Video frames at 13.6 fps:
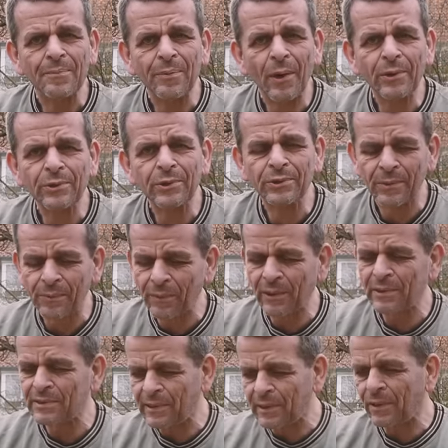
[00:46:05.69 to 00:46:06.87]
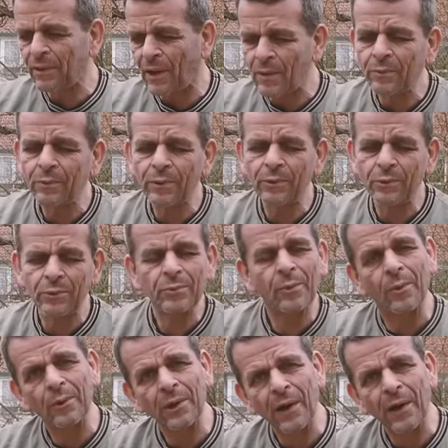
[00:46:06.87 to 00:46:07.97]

brush or something, still I wouldn't use water.